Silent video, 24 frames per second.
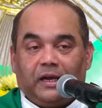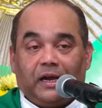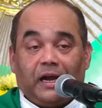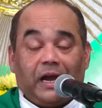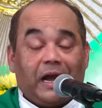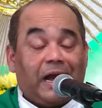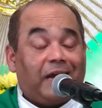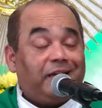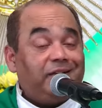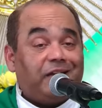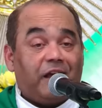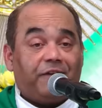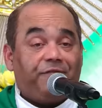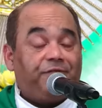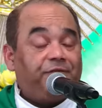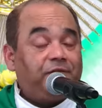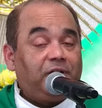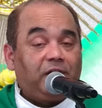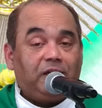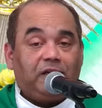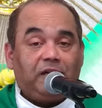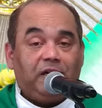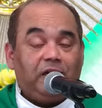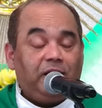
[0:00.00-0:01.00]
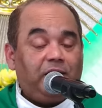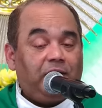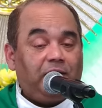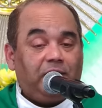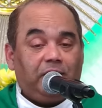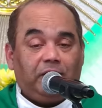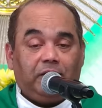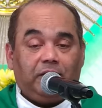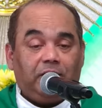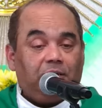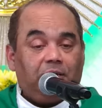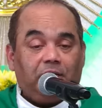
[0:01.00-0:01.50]
And
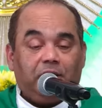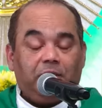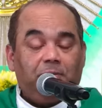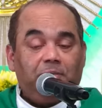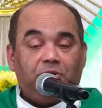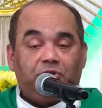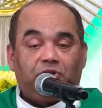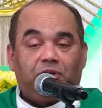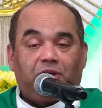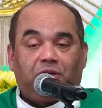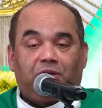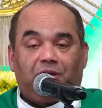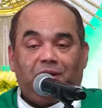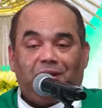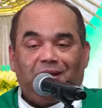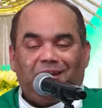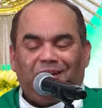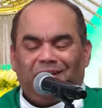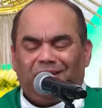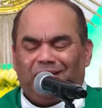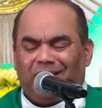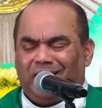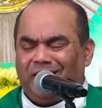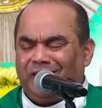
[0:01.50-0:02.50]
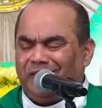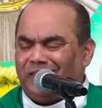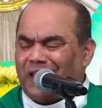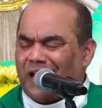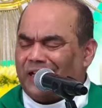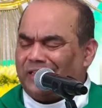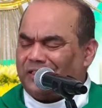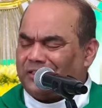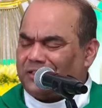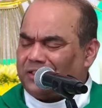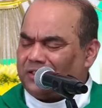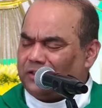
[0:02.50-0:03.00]
definitely, immediately, in
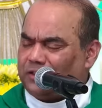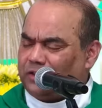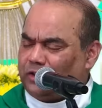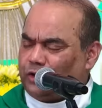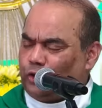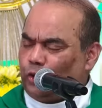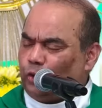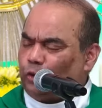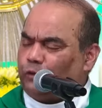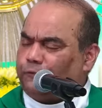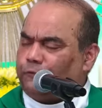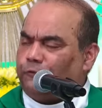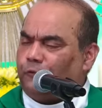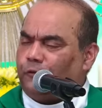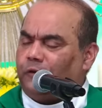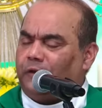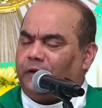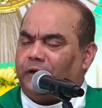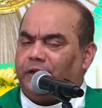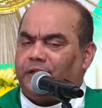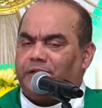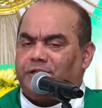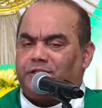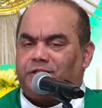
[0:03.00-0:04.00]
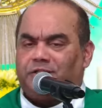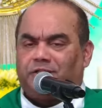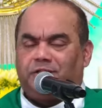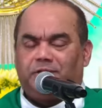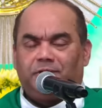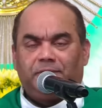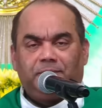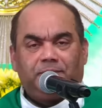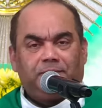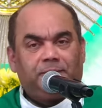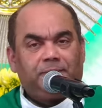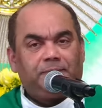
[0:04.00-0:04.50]
that youthfulness,
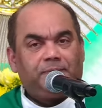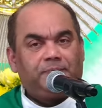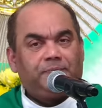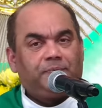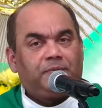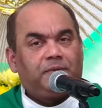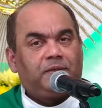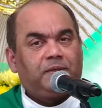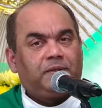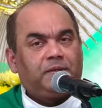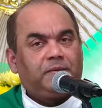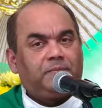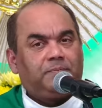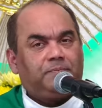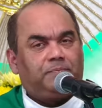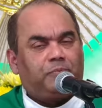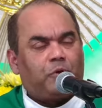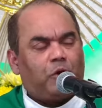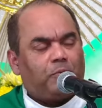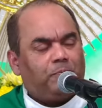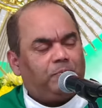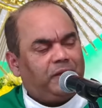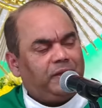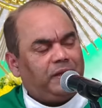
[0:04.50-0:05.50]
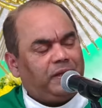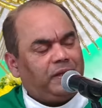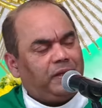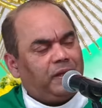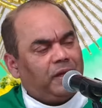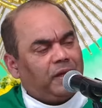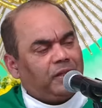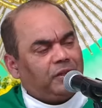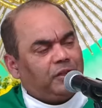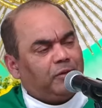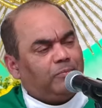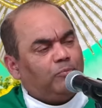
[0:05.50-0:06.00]
probably
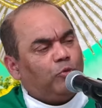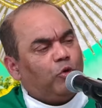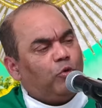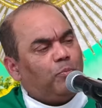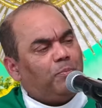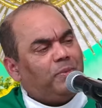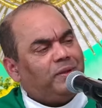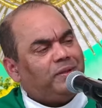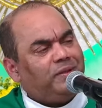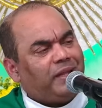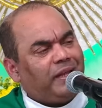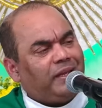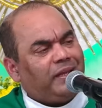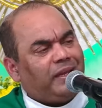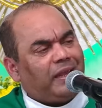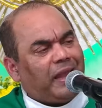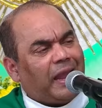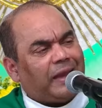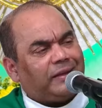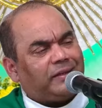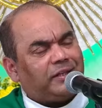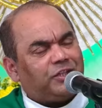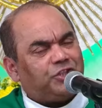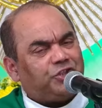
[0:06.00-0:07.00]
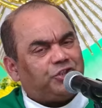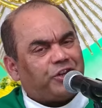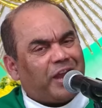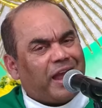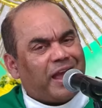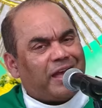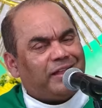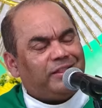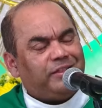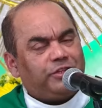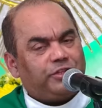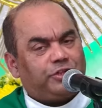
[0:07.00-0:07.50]
the moment they get a
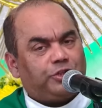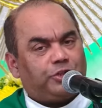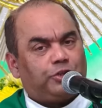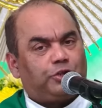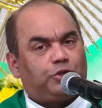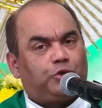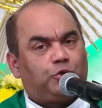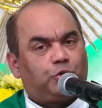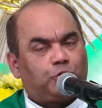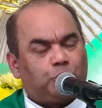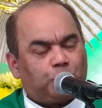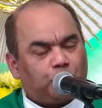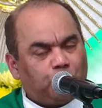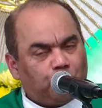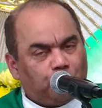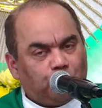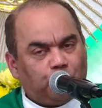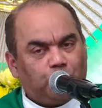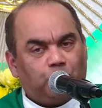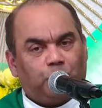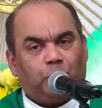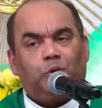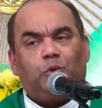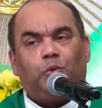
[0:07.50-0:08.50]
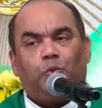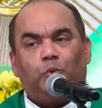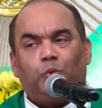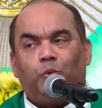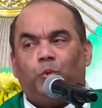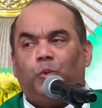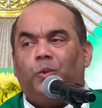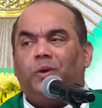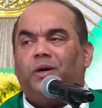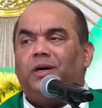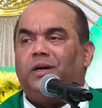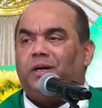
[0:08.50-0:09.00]
chance to
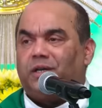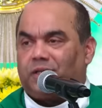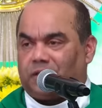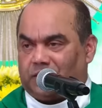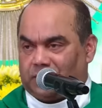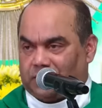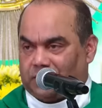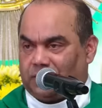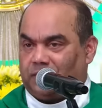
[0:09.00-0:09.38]
work,